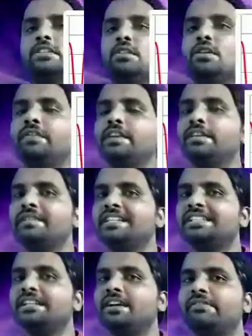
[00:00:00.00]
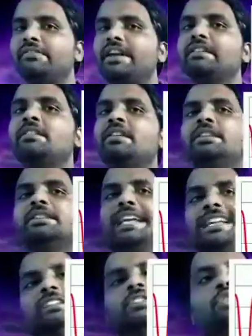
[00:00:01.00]
low frequency of wave,
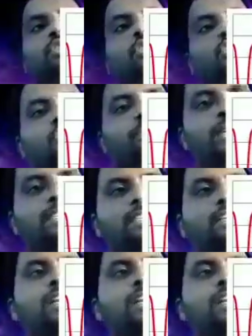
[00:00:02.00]
then low pitch.